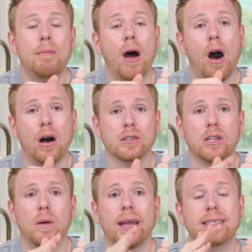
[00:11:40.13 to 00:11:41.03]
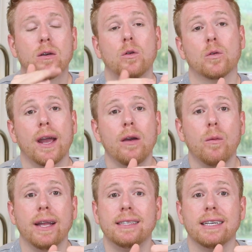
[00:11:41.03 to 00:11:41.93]
but also it's a
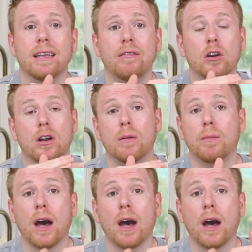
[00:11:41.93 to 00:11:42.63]
great way to give your